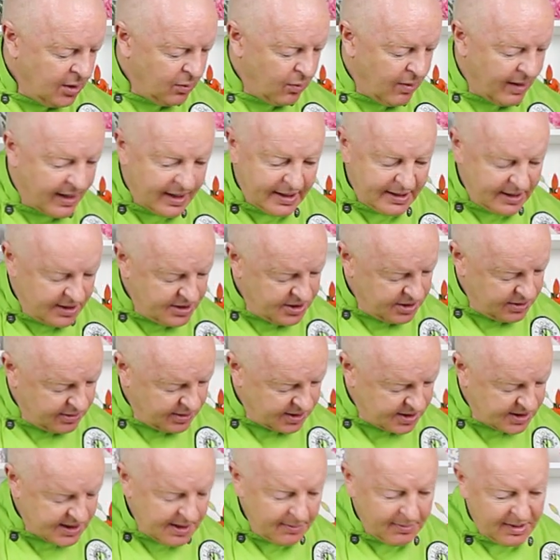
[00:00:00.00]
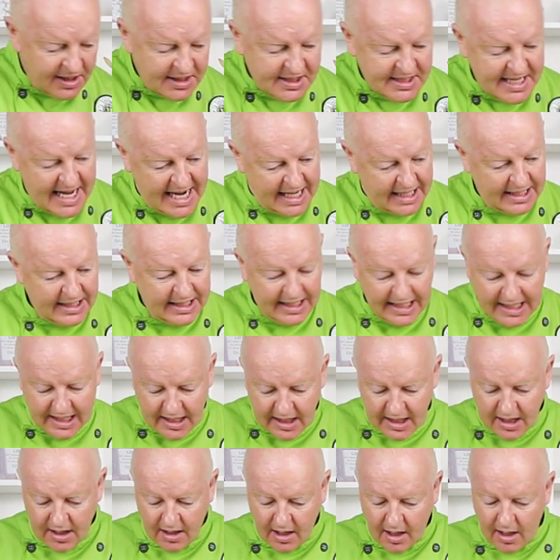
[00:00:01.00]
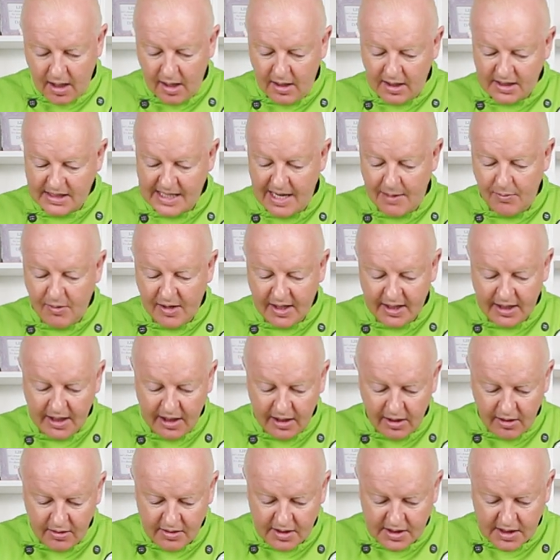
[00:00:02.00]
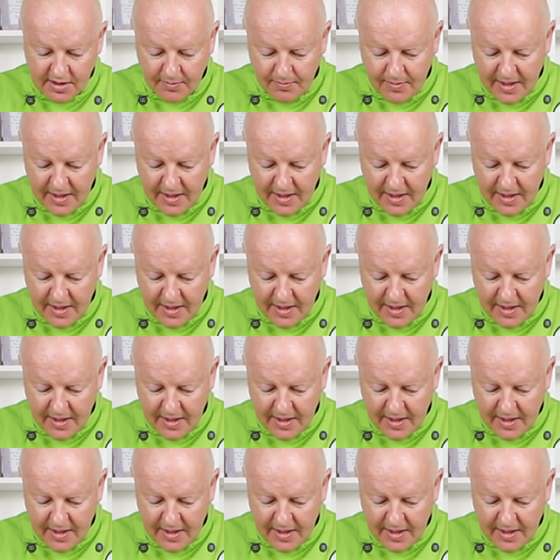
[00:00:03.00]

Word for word: we're gonna do a similar technique, except we're gonna use the